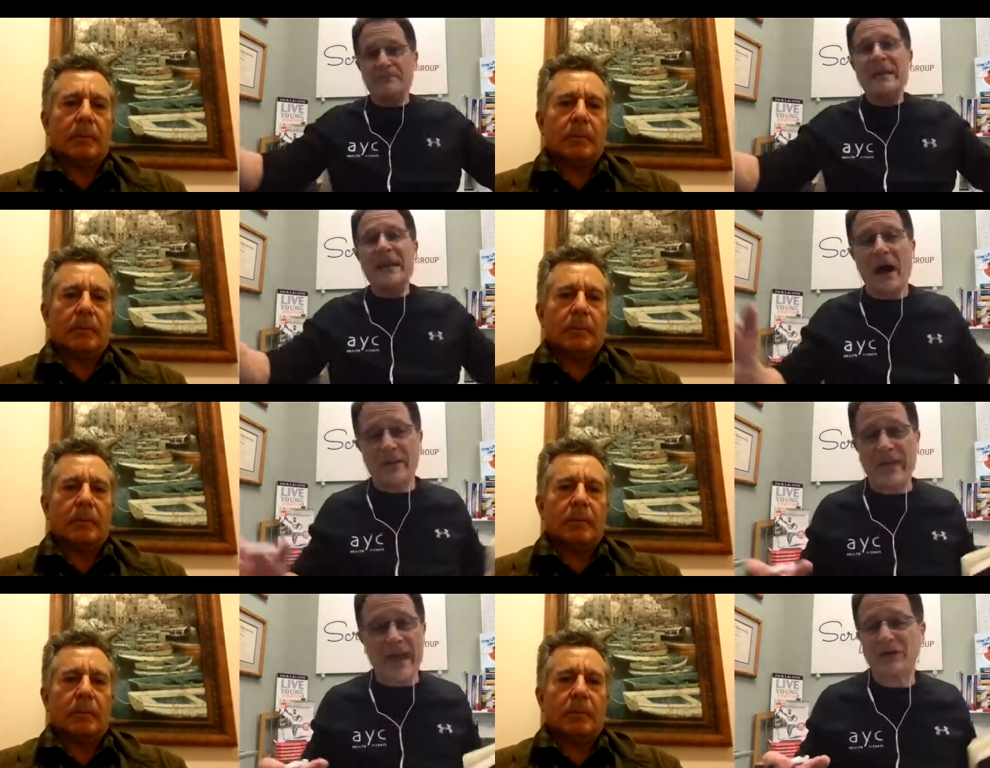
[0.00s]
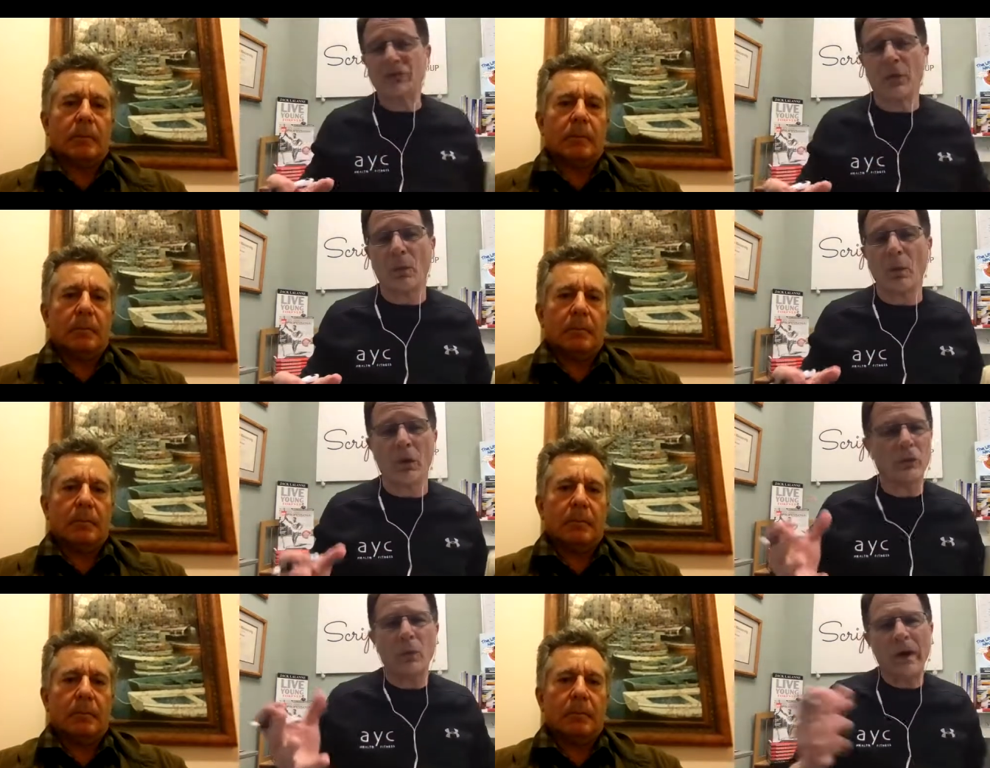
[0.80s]
Speaker 1: beyond that to the
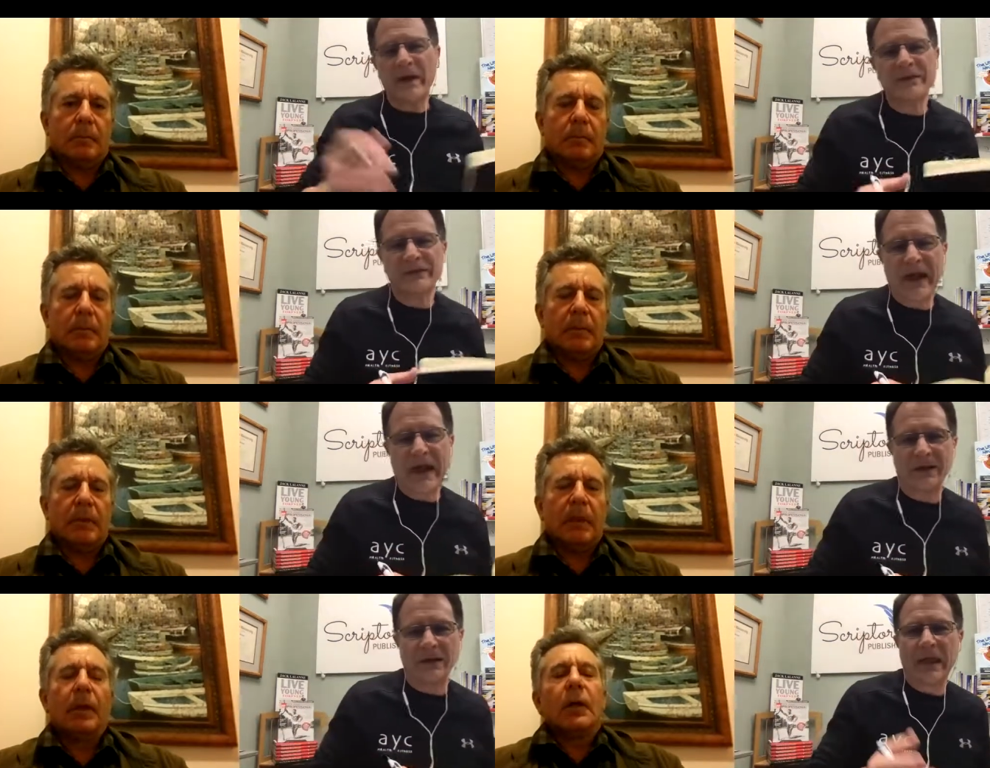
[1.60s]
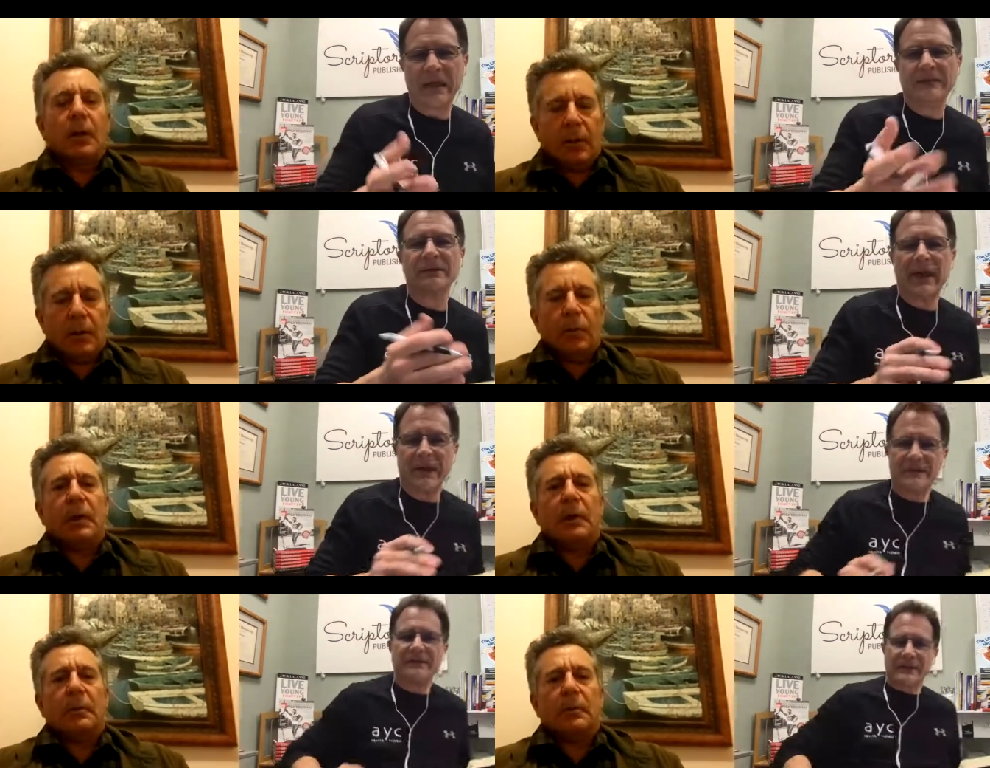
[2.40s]
world? What is Jack LaLanne's well,
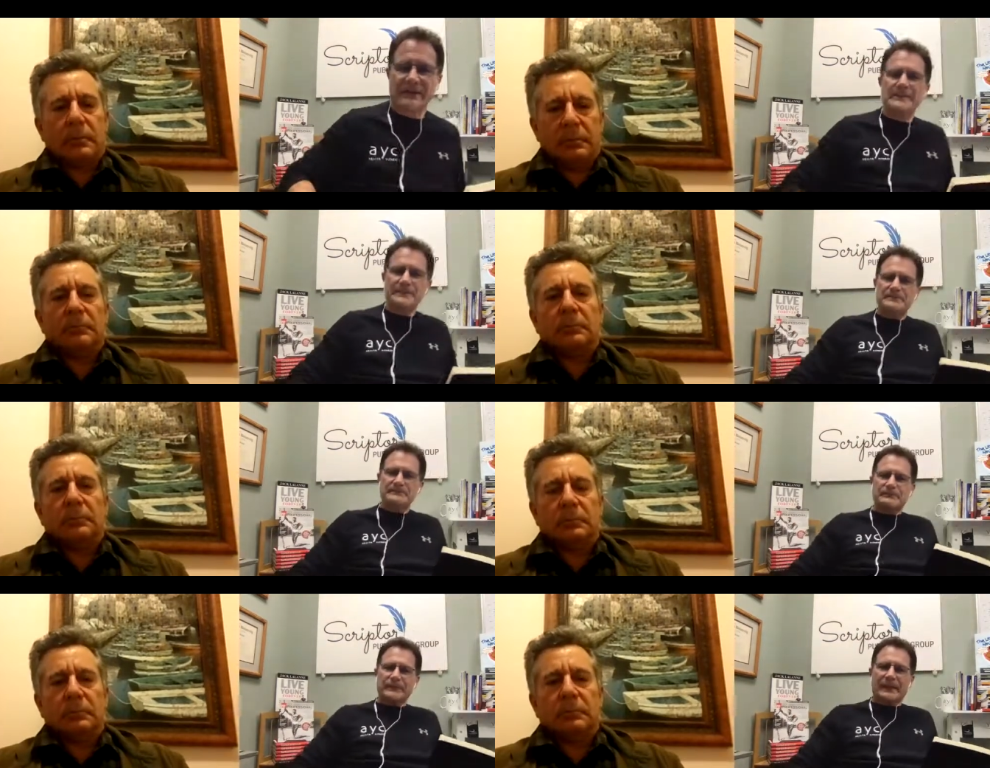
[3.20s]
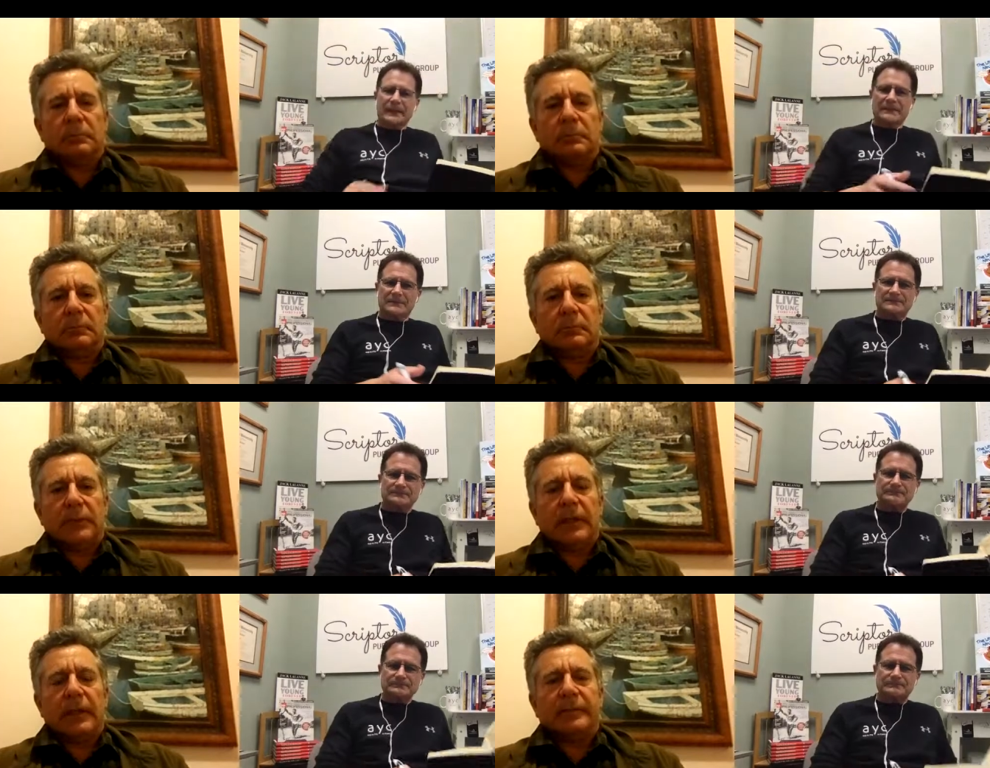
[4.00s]
Speaker 2: legacy? Yes,
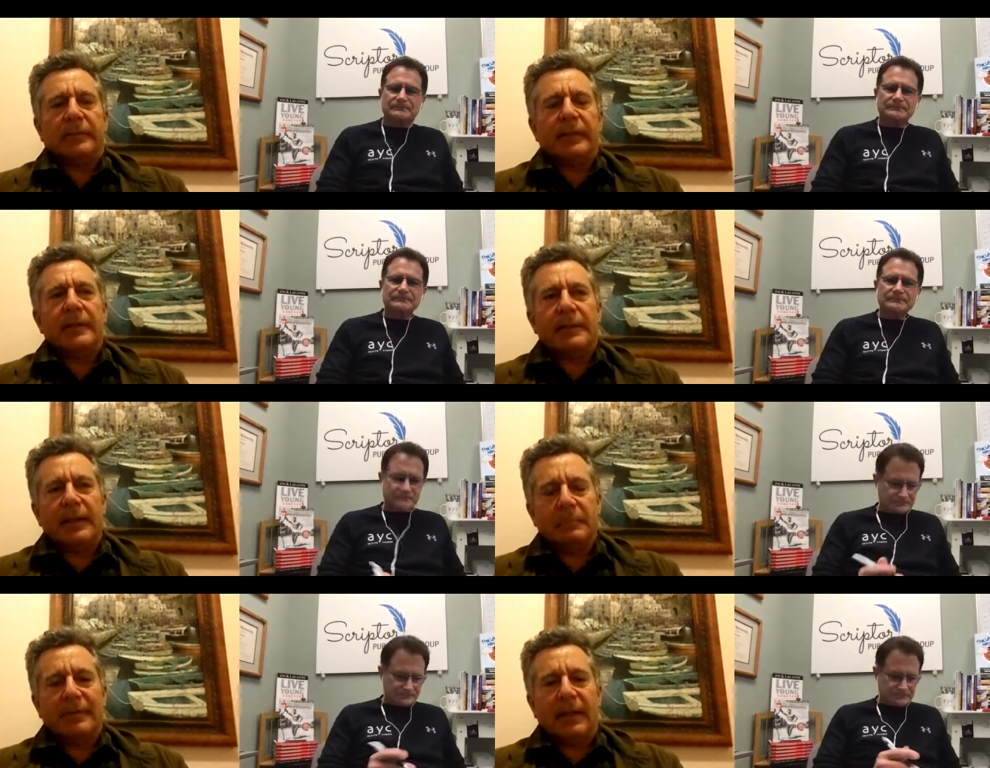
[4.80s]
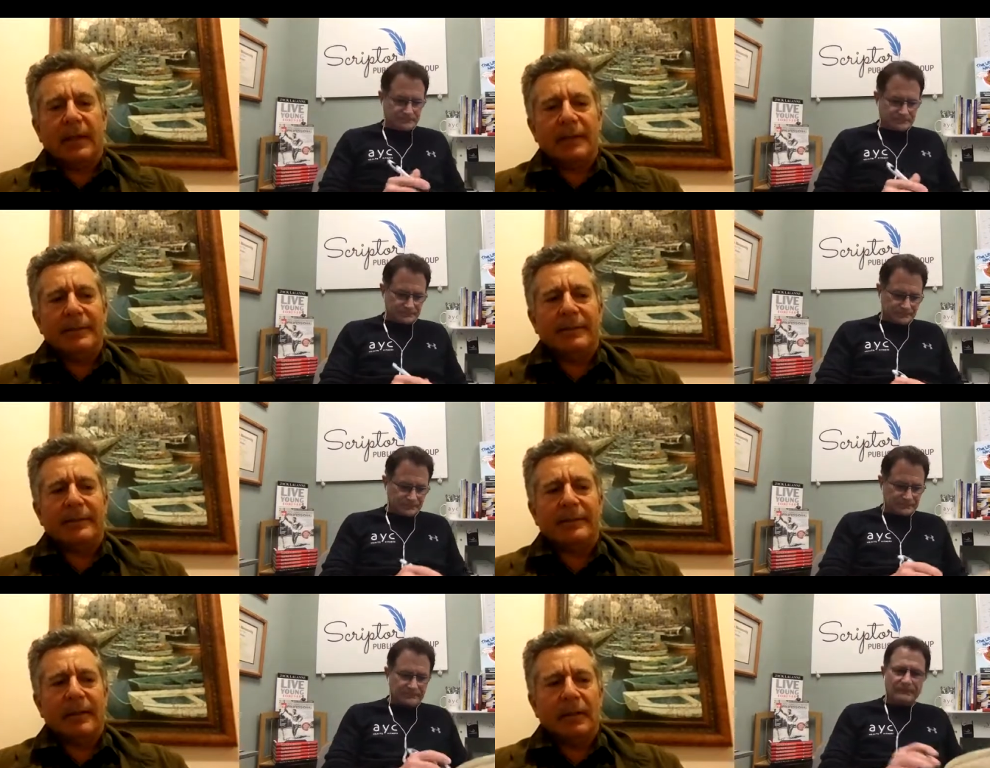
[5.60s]
I think that besides,
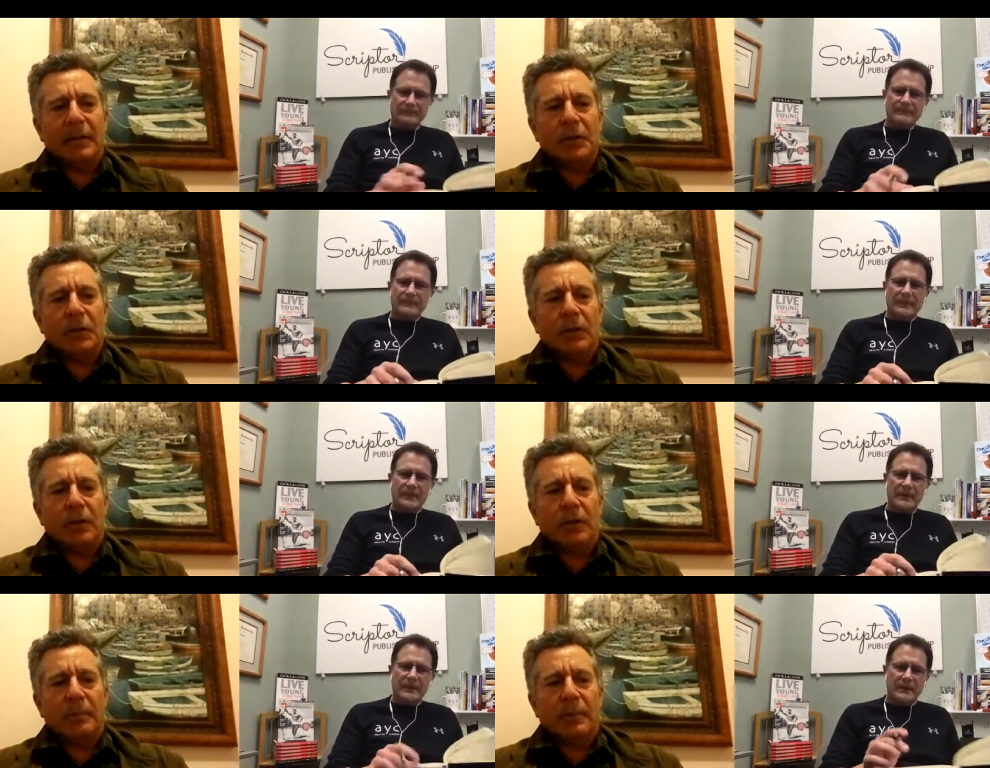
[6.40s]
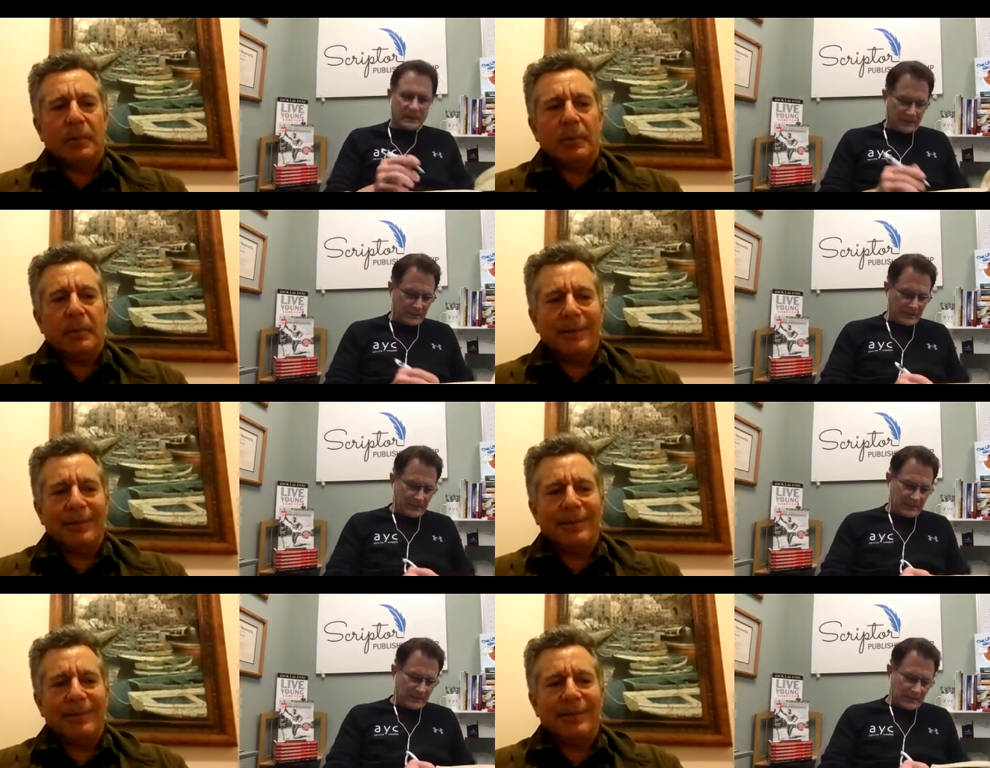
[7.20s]
uh, you know, besides
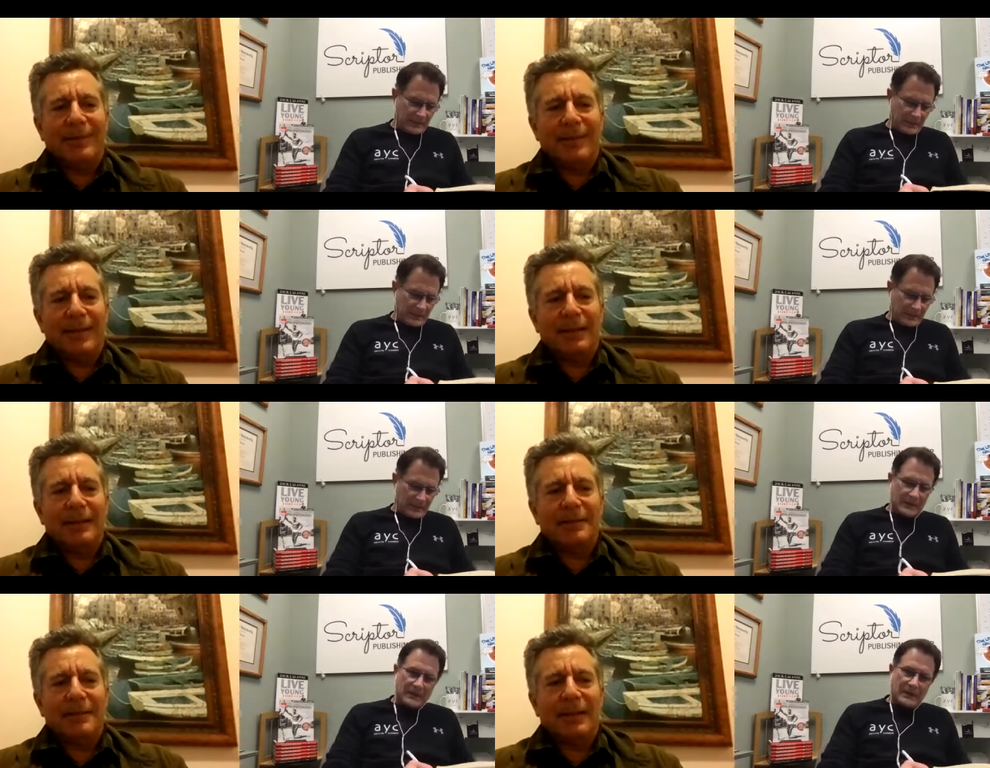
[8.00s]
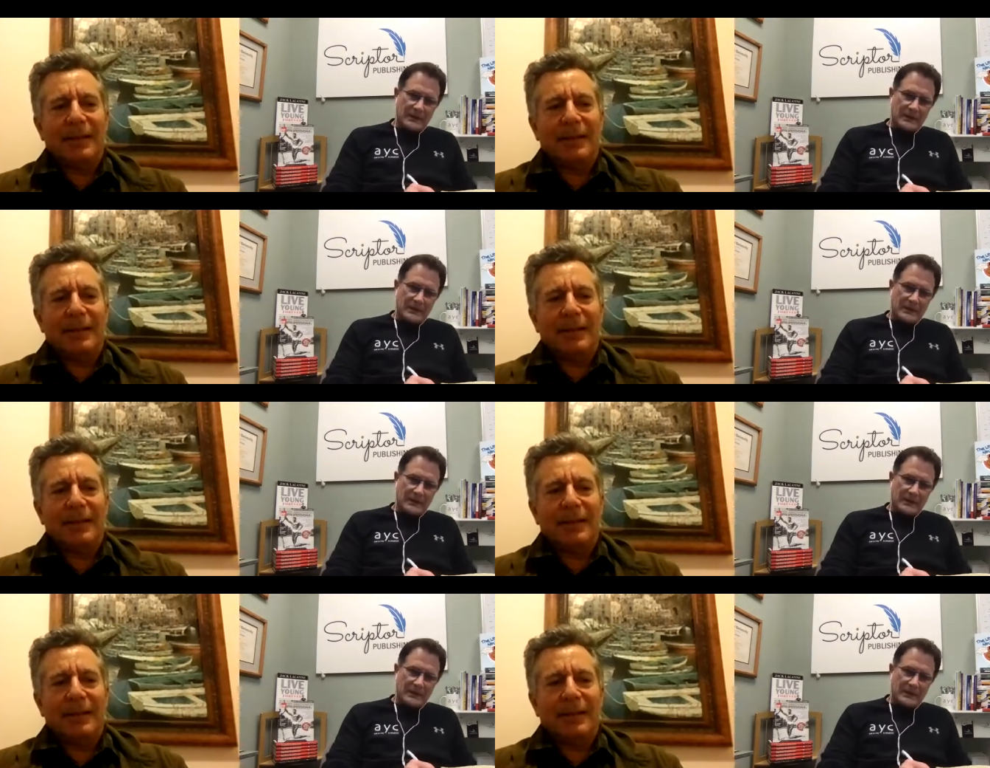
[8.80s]
the, the, the